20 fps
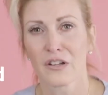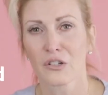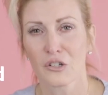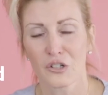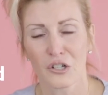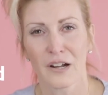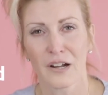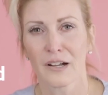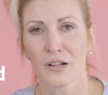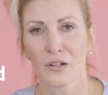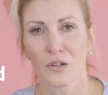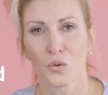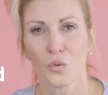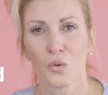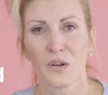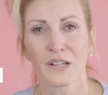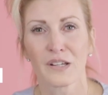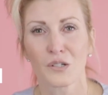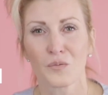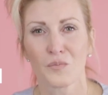their child a
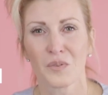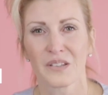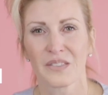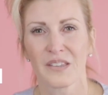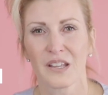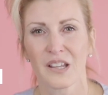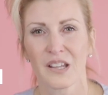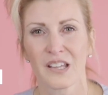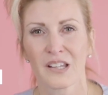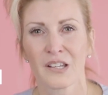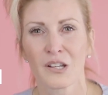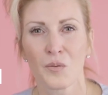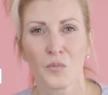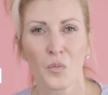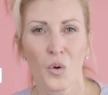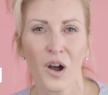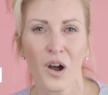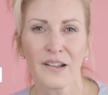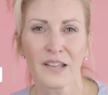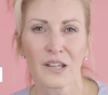wish, but they end up
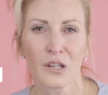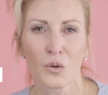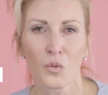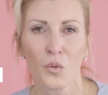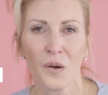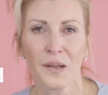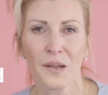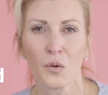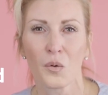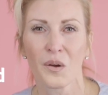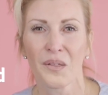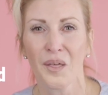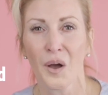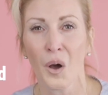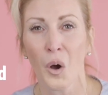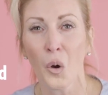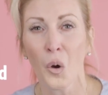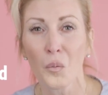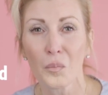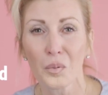walking away with
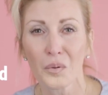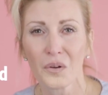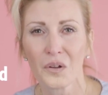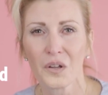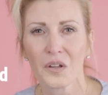hope.